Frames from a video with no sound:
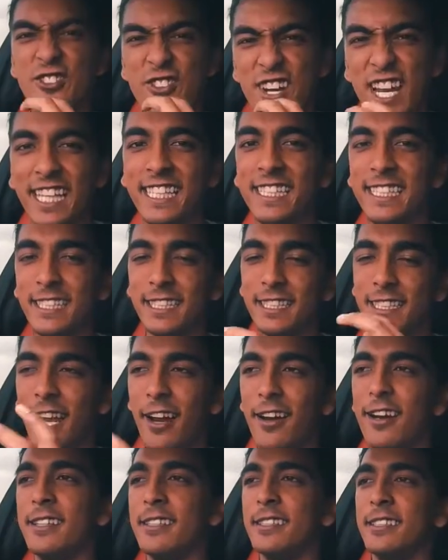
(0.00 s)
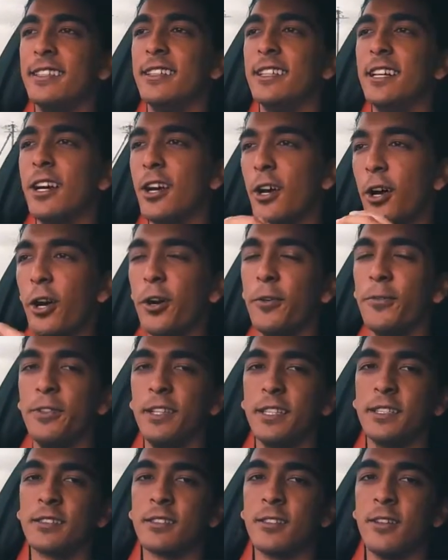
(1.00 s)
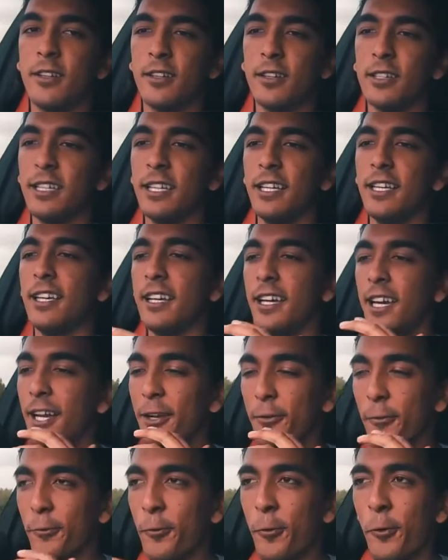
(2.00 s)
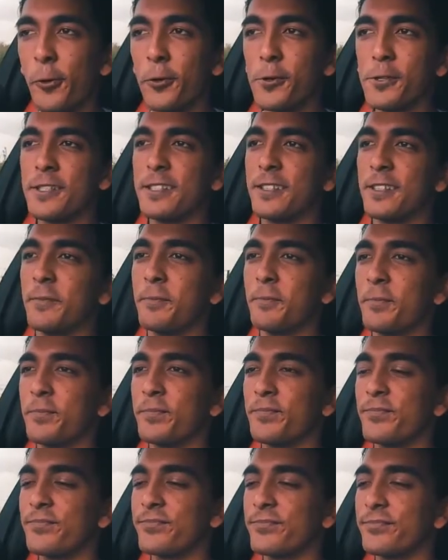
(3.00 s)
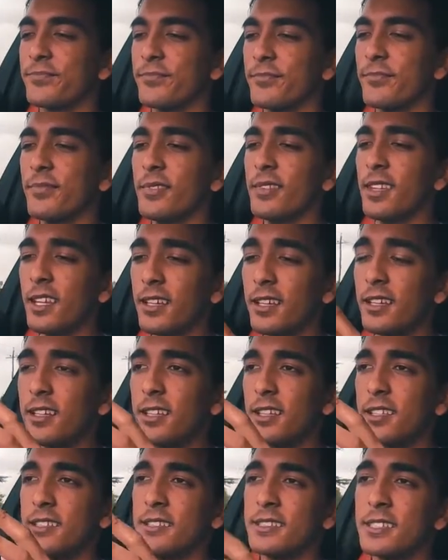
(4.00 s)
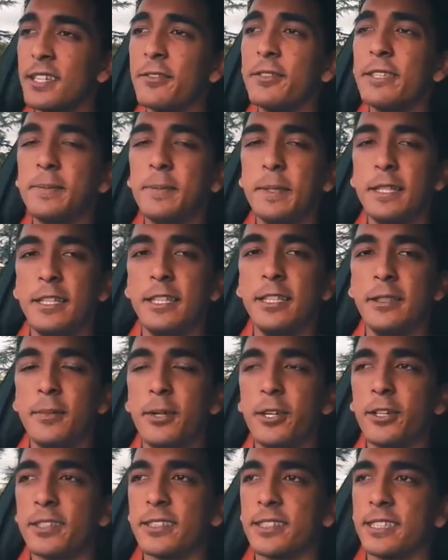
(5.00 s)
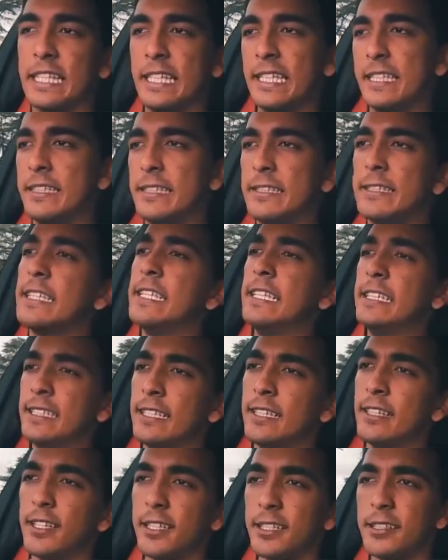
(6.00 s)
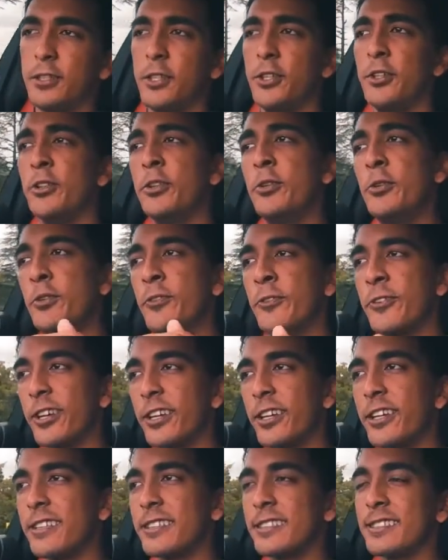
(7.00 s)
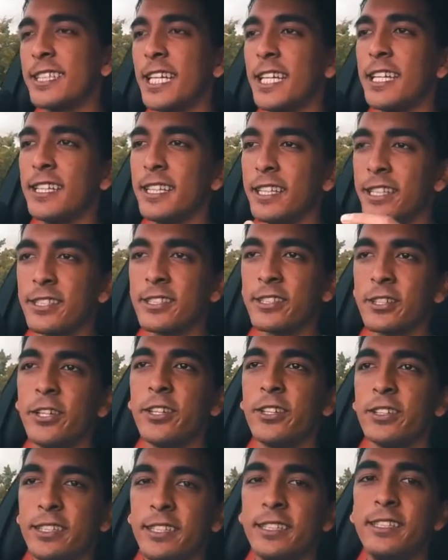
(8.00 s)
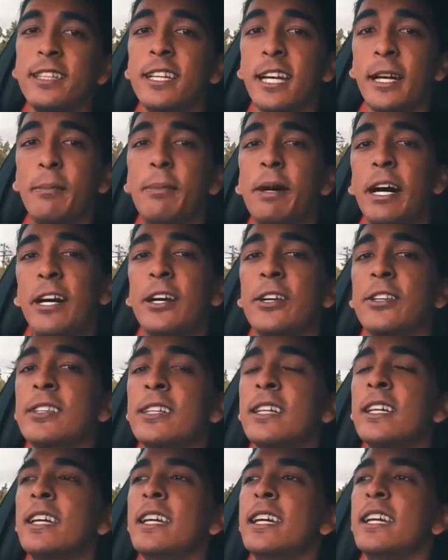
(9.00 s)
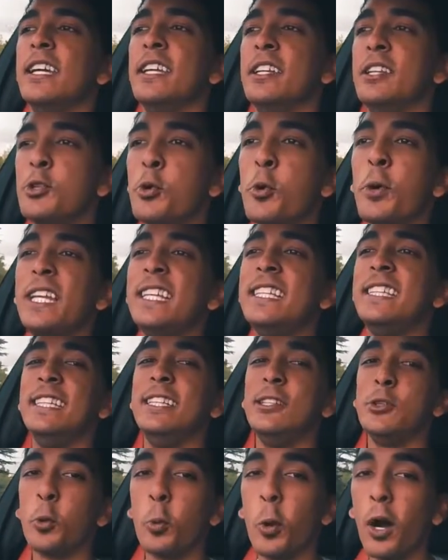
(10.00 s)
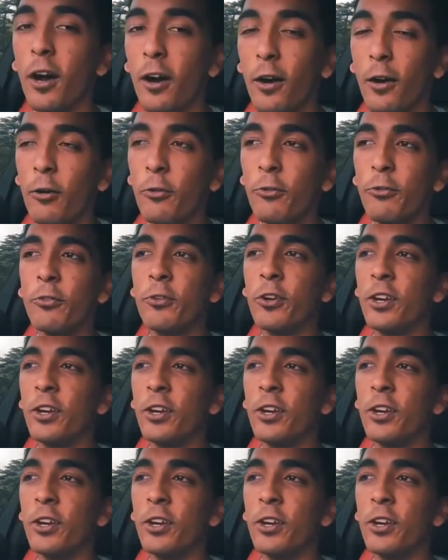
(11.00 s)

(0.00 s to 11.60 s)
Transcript: racy character of this car. And of course, the 7-speed gearbox is a delight. You know, you've got to understand that this car did come out in 2012,